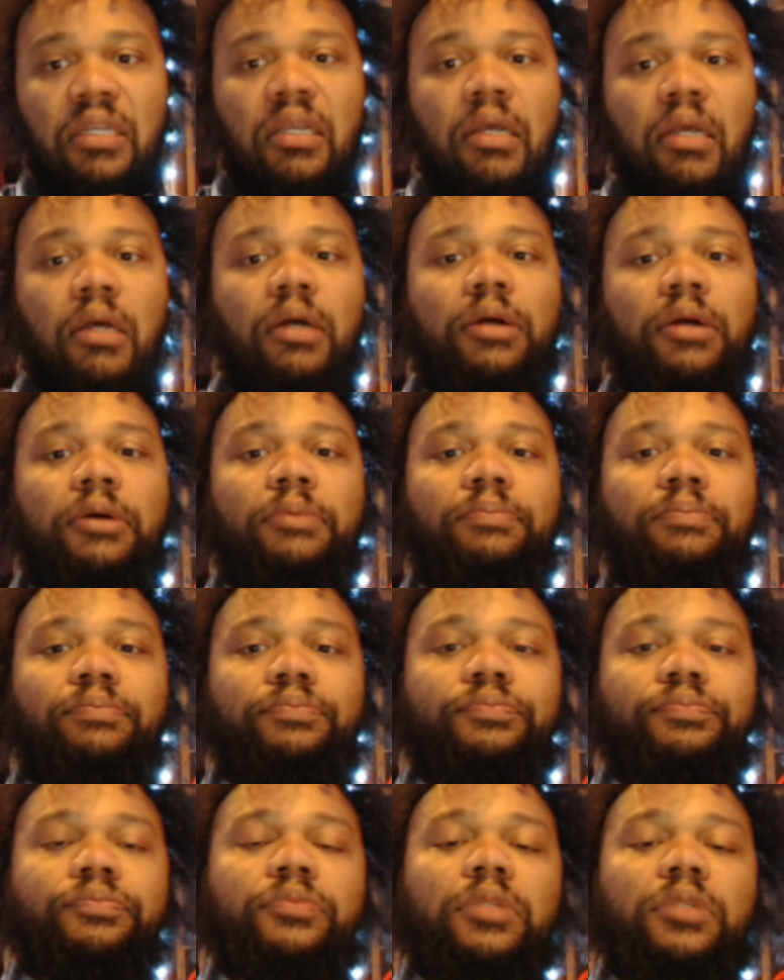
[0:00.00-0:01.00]
Um,
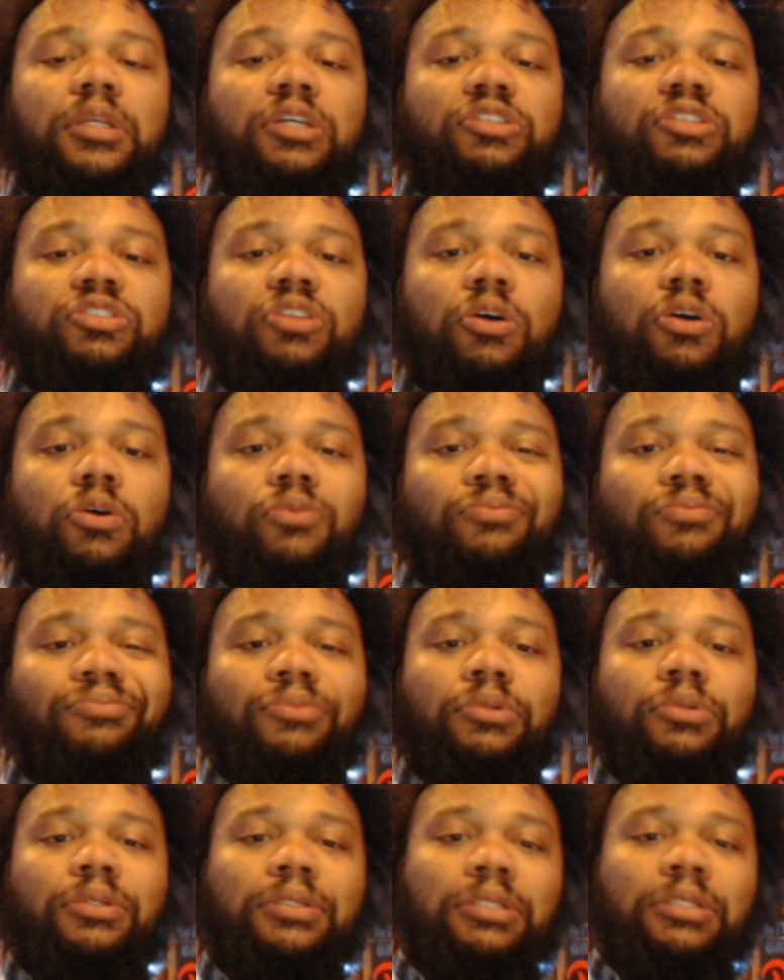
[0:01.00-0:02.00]
so,
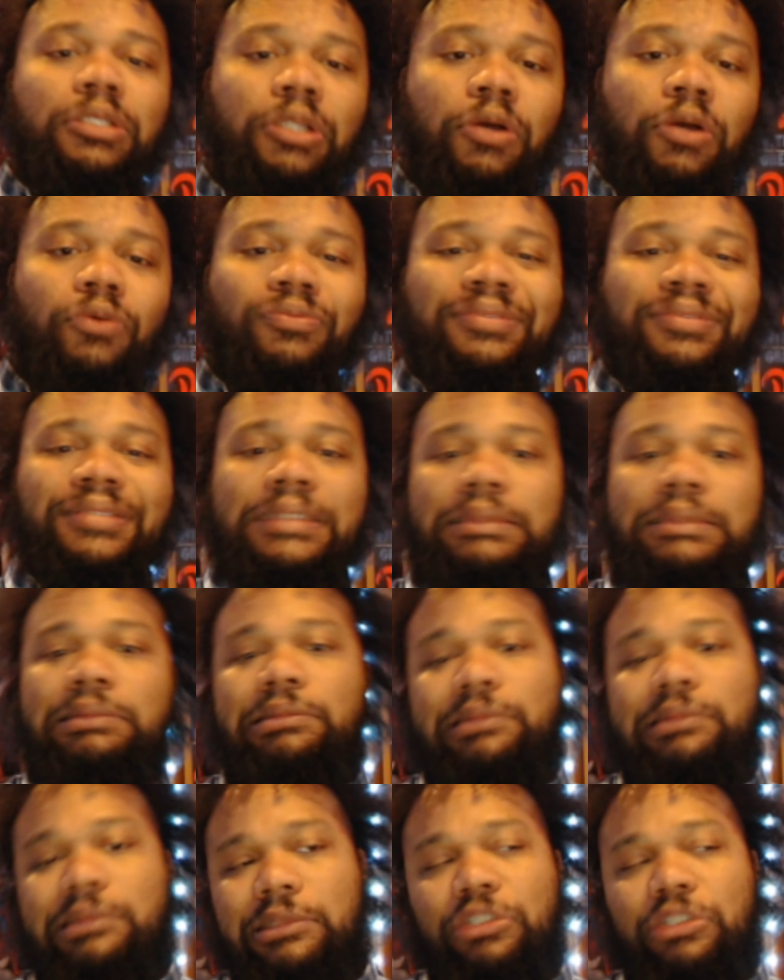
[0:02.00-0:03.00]
you know,
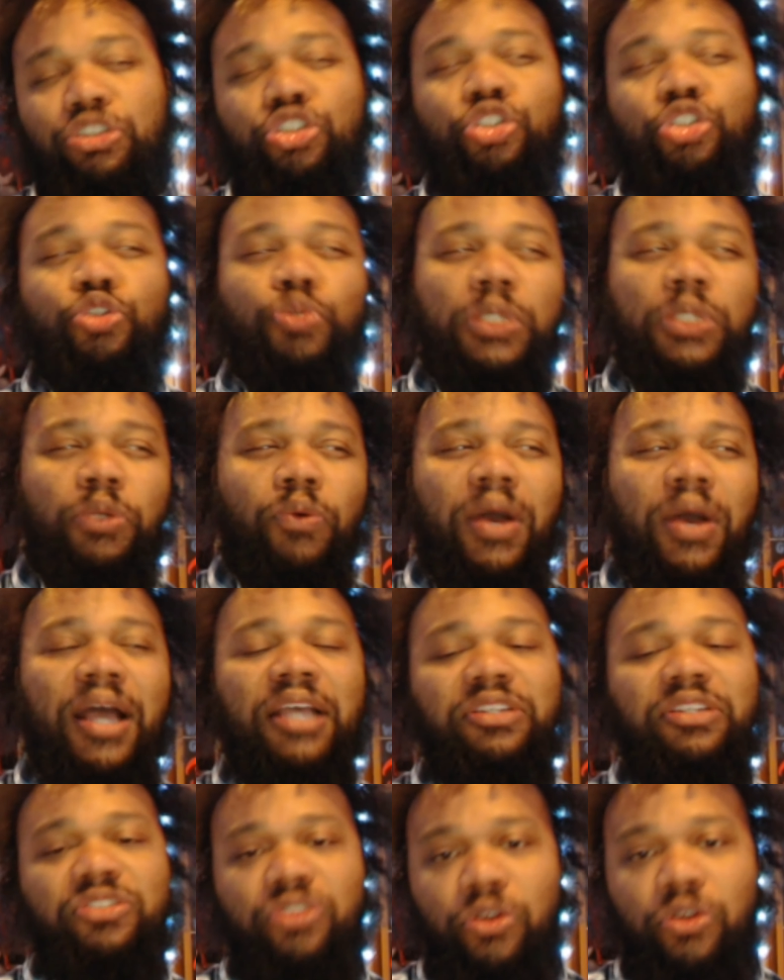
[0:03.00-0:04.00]

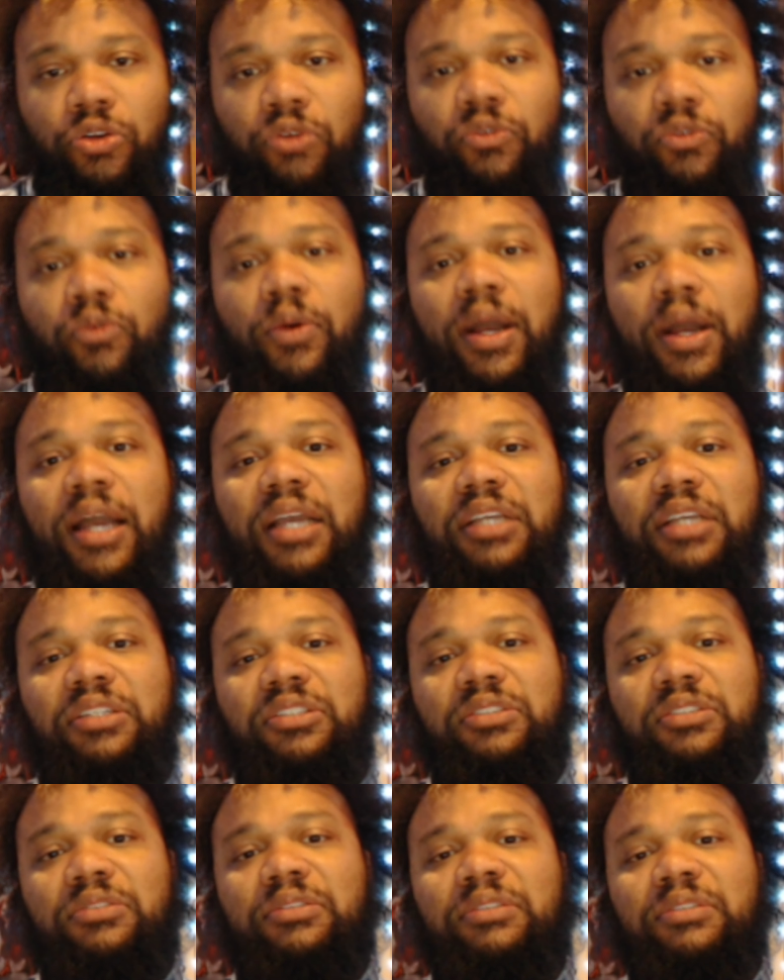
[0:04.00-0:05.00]
shooting-wise,
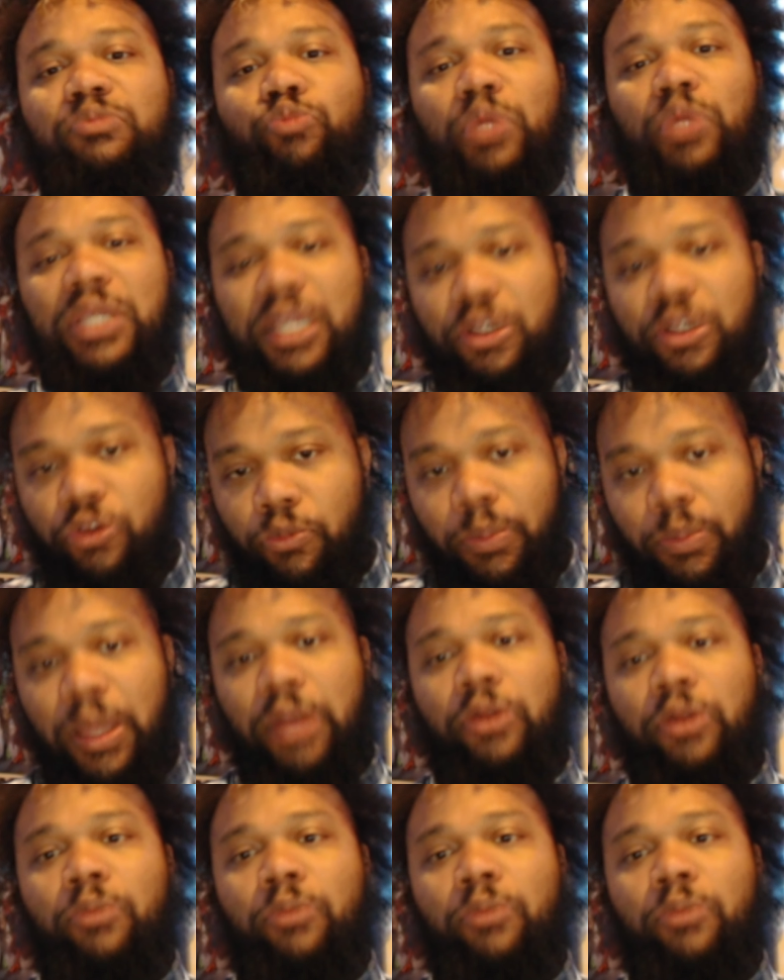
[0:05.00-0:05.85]
turnover-wise, we can do better.